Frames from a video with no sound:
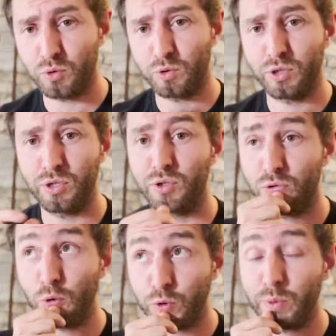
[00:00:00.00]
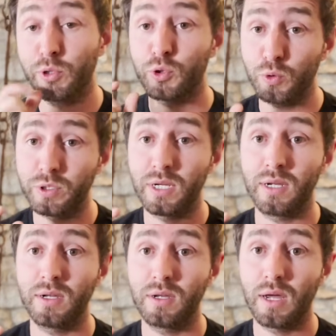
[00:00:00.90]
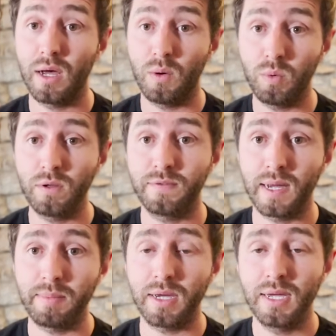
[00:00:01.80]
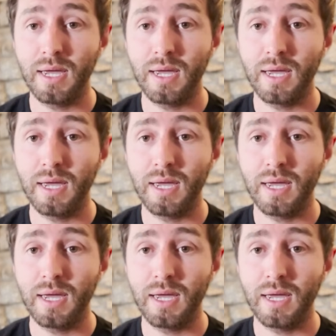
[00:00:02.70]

also a shorter wool fibre,